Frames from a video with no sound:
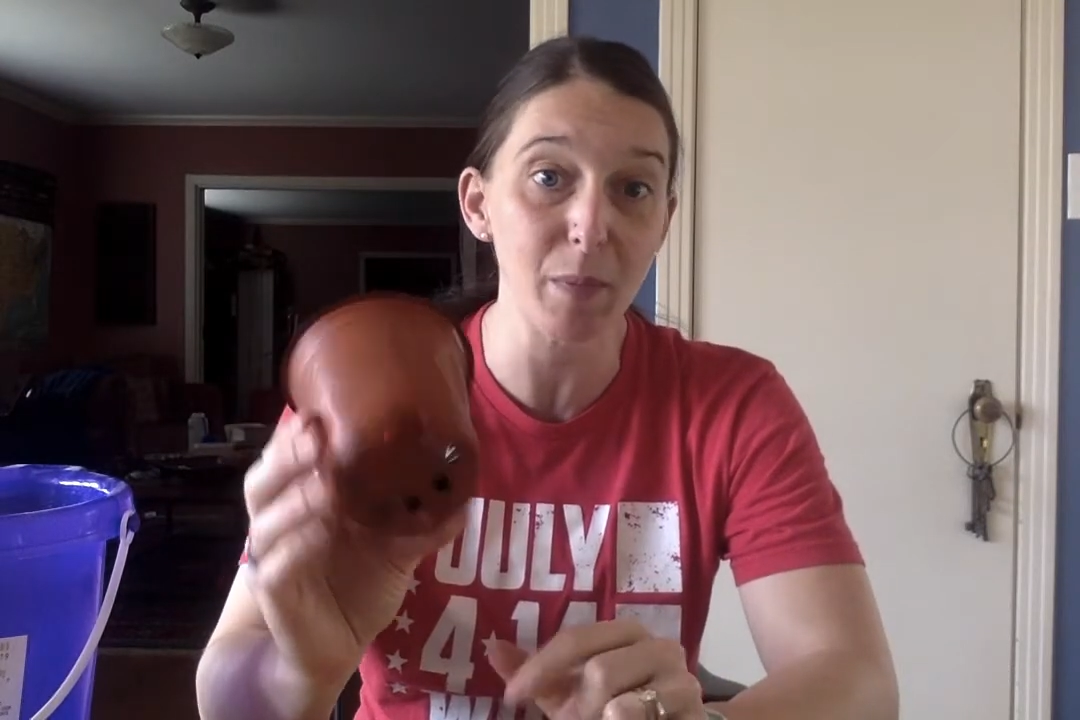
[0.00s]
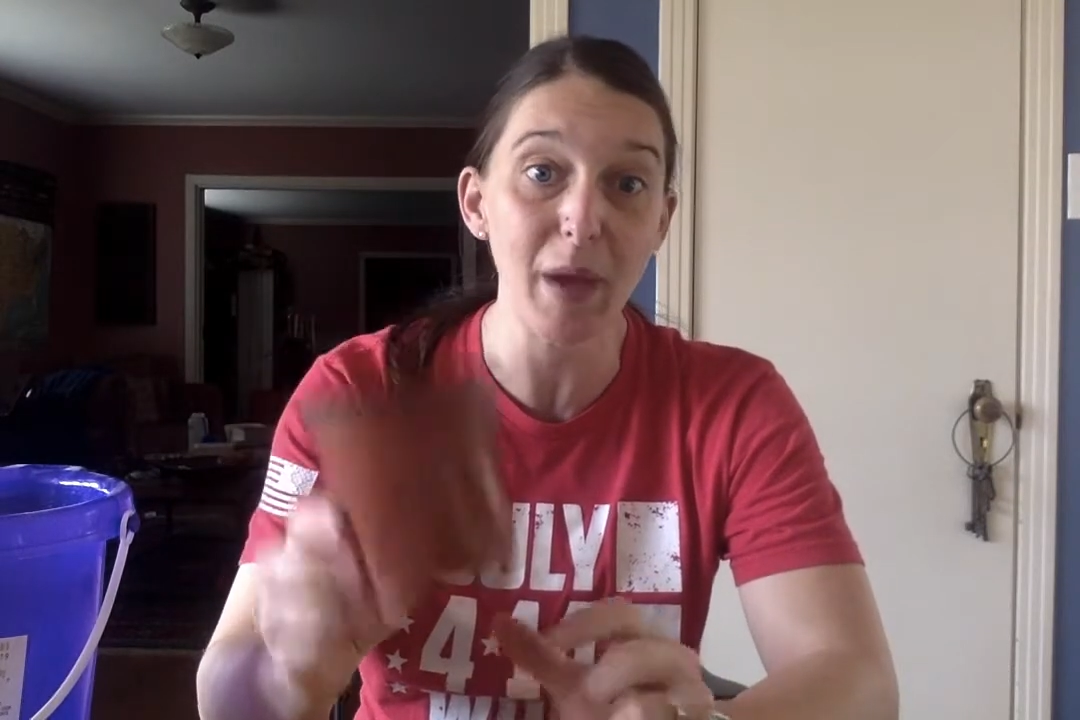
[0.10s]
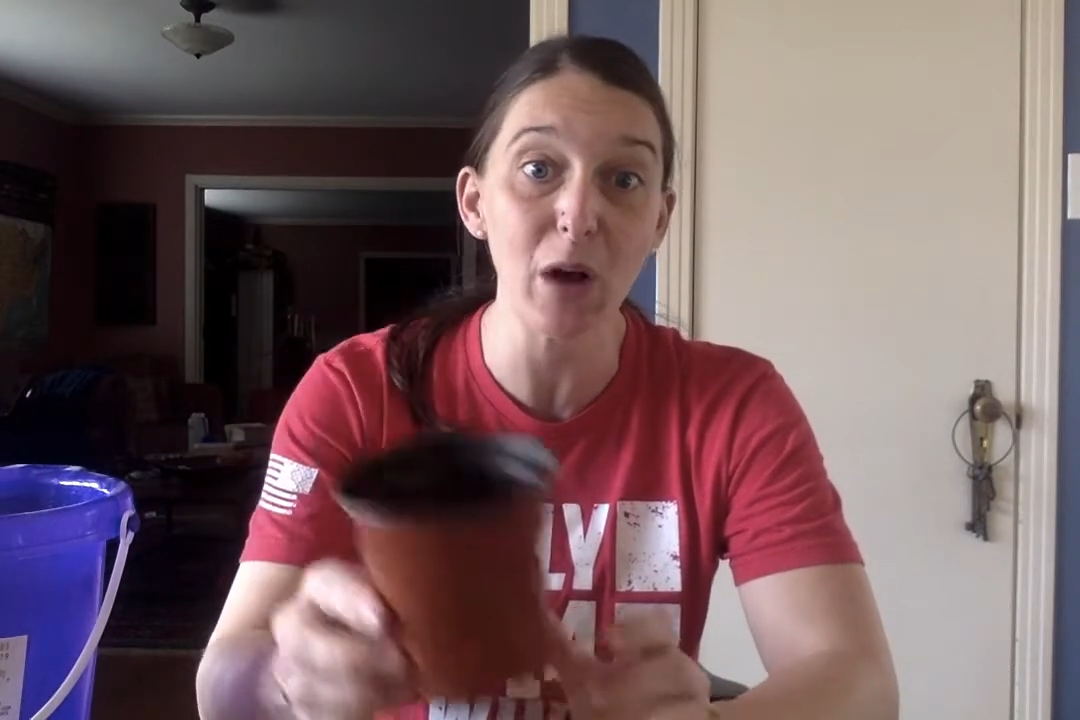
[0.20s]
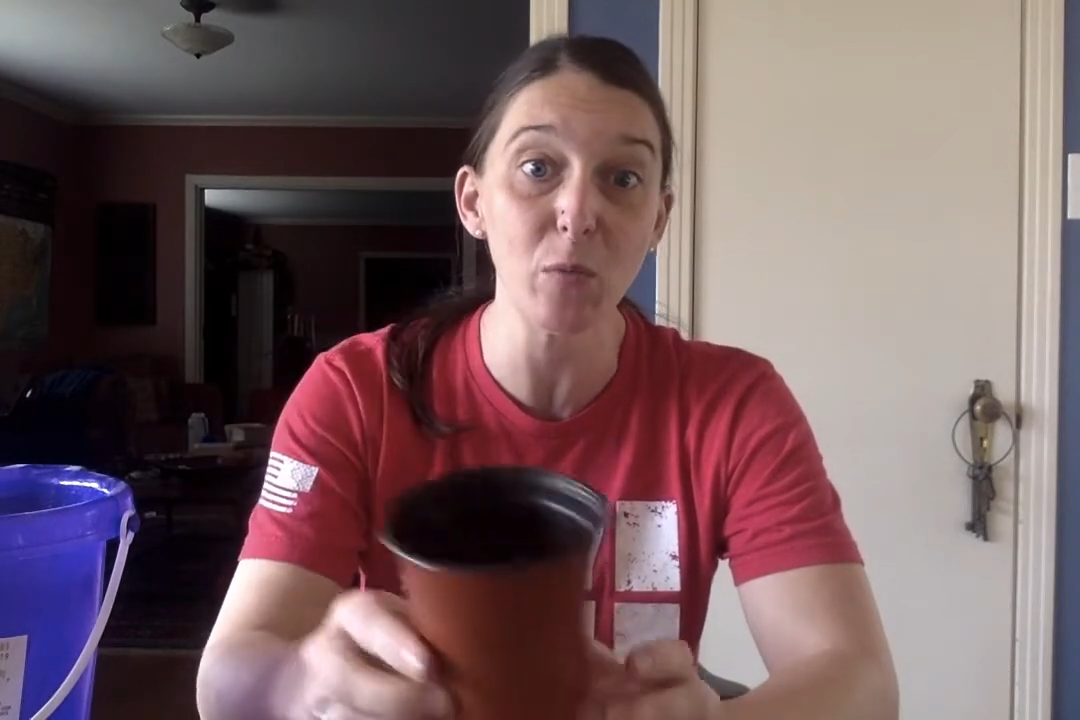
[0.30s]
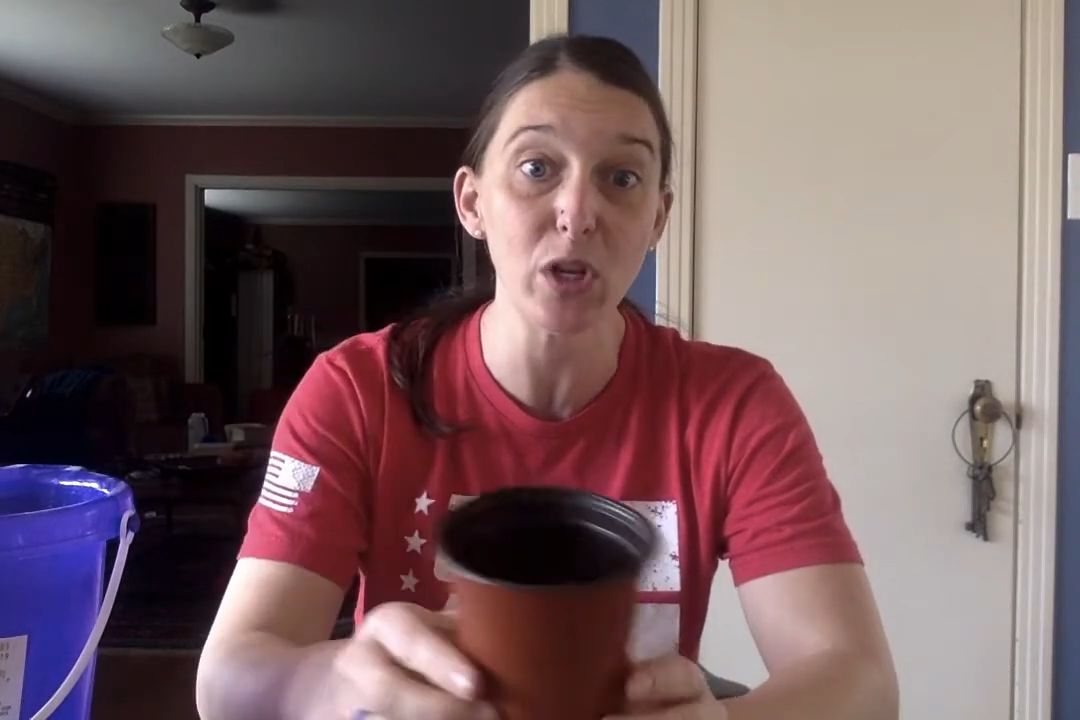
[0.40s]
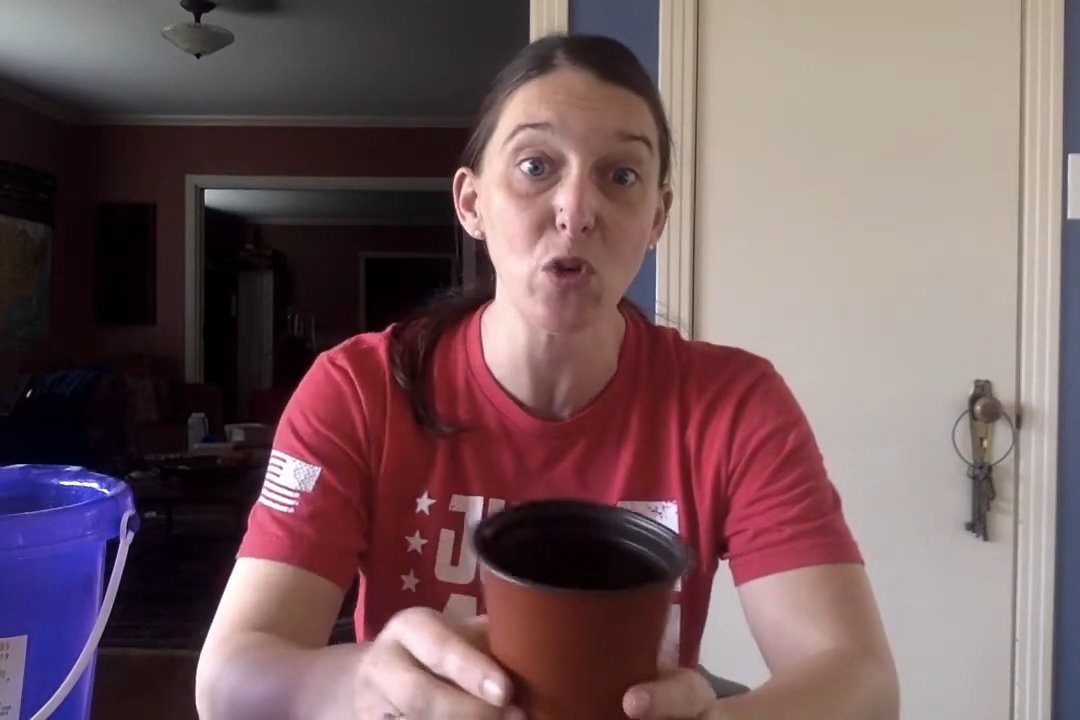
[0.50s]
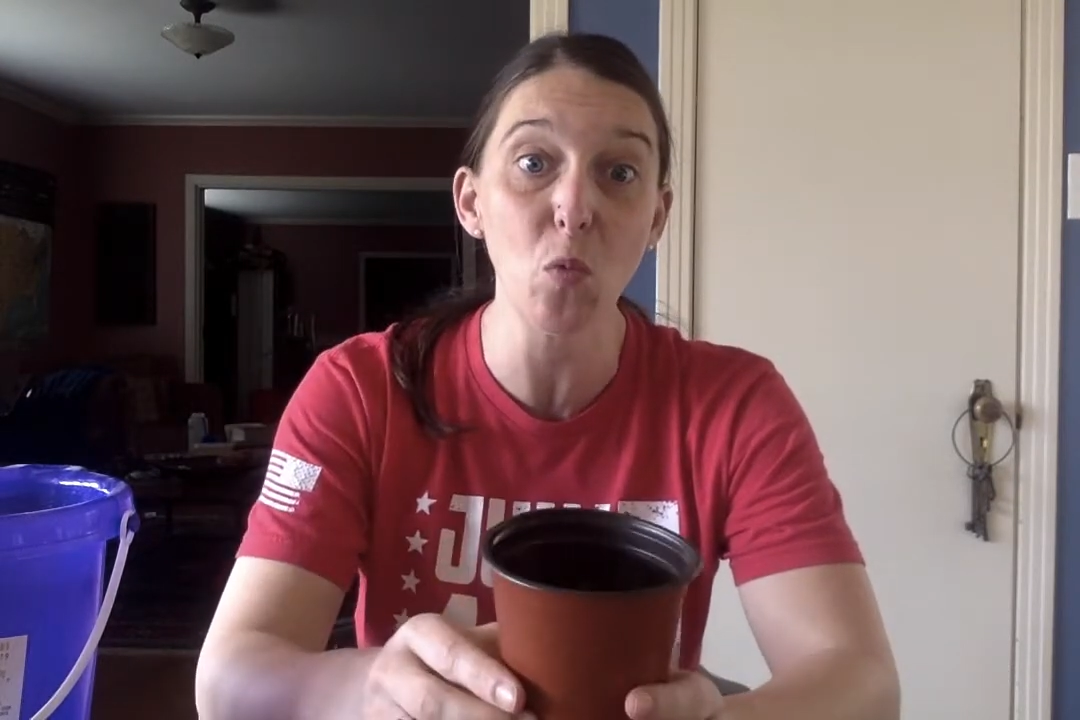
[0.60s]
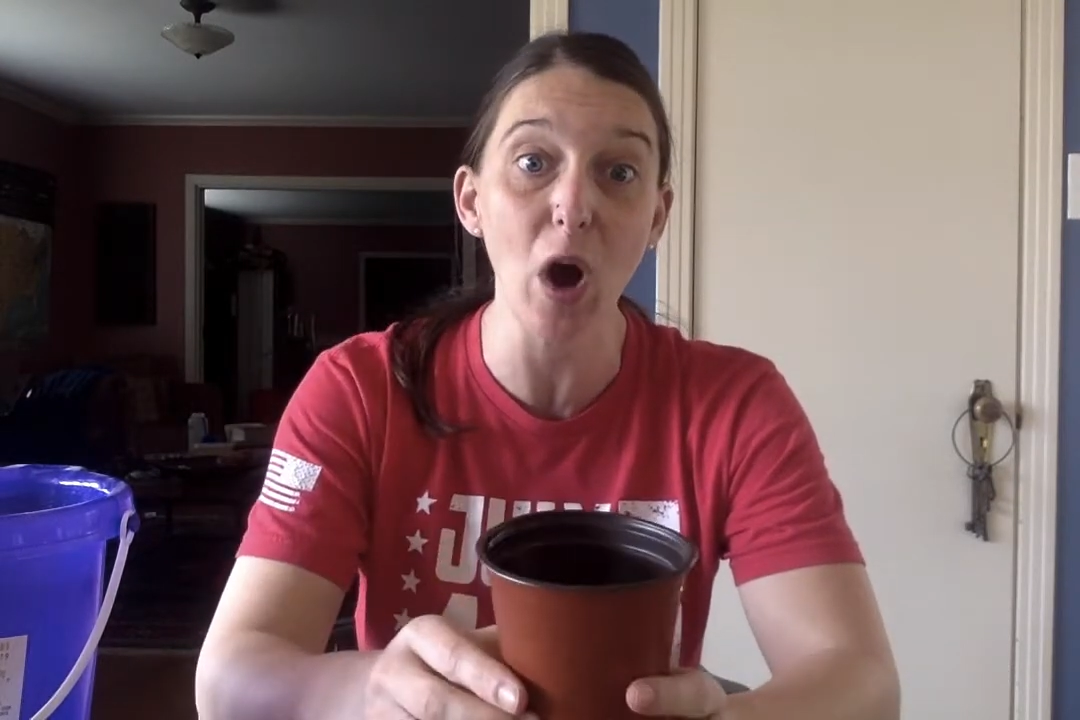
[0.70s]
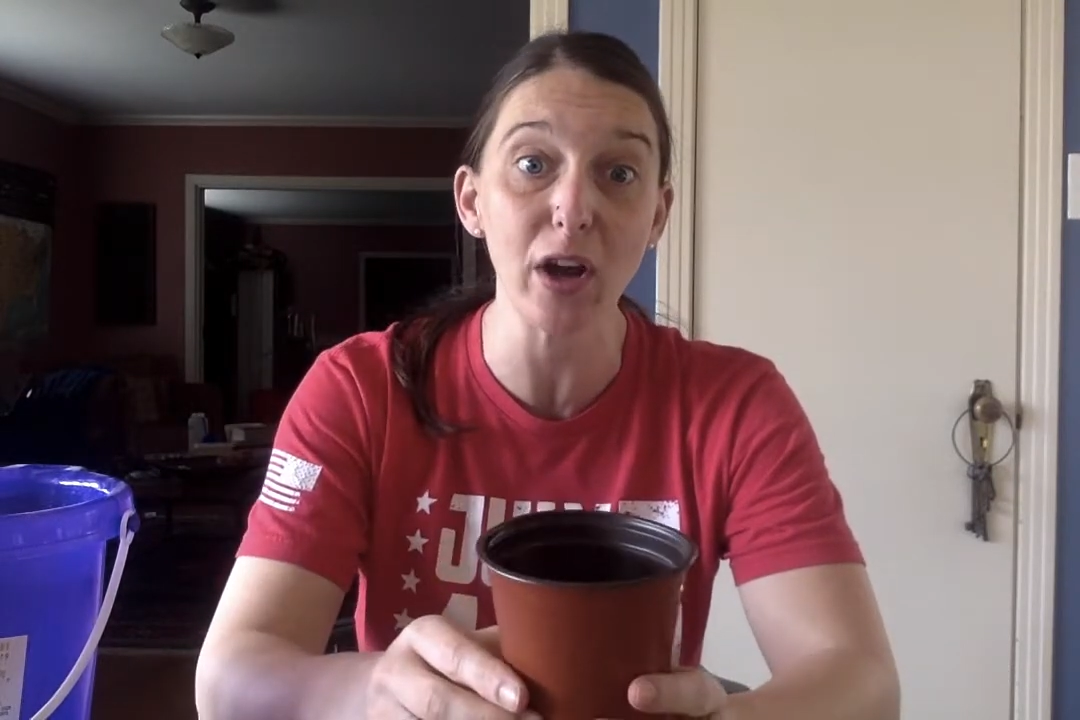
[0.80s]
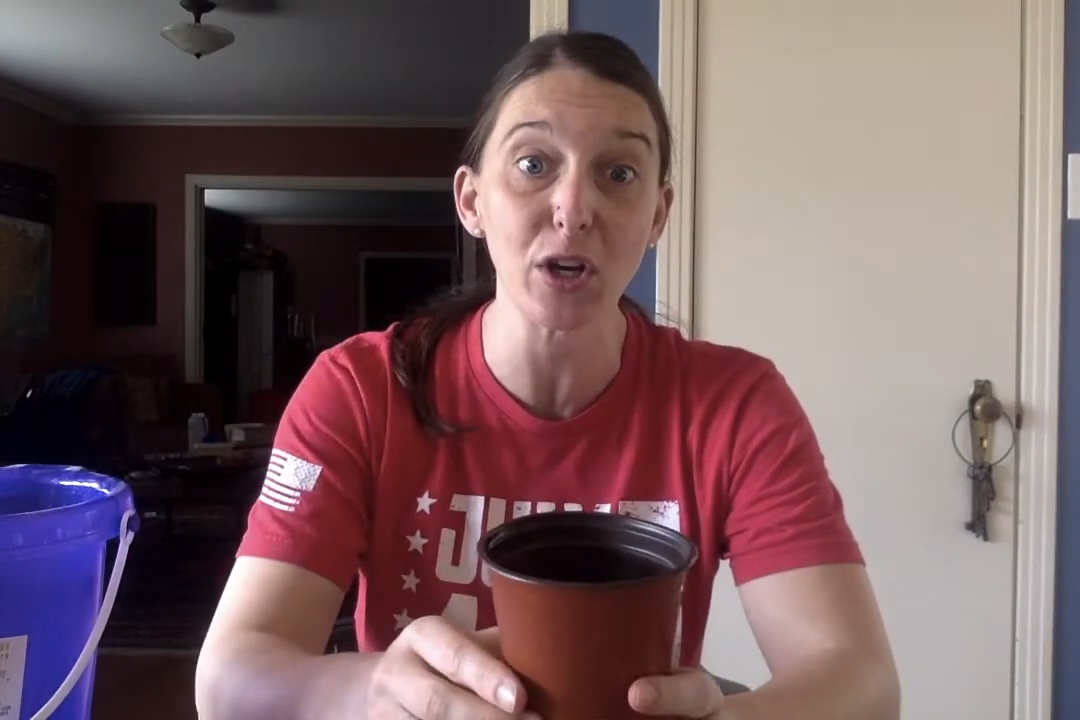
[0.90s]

out when you water